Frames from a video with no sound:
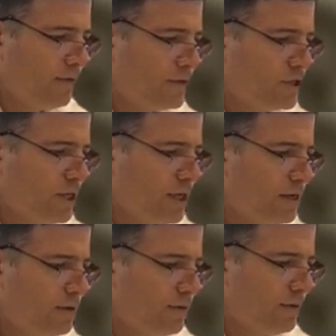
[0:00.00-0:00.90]
it's
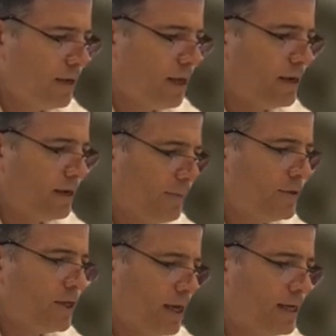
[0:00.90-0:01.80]
shared,
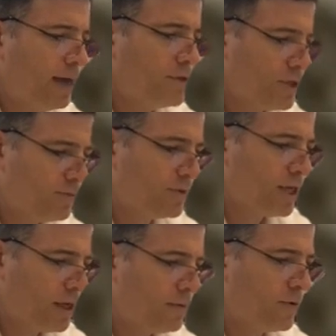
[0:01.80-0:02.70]
and he damages
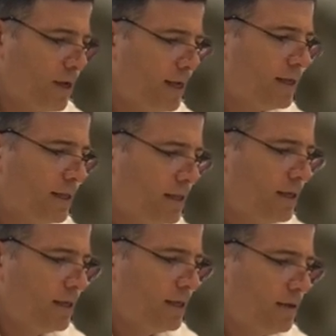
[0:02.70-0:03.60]
b'shein of a regel,
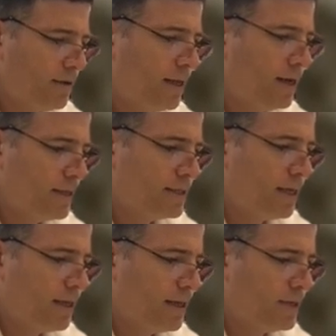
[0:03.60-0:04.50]
then
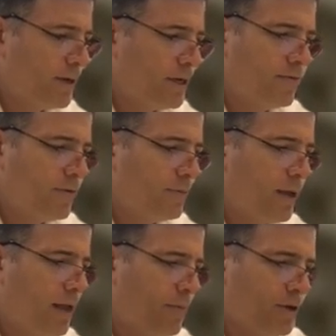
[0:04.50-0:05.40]
he's parted from
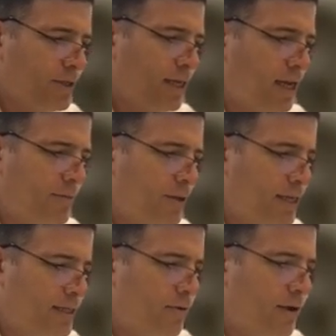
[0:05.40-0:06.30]
paying because the animal
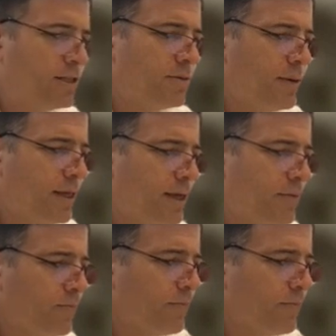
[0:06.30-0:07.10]
has the right to be there.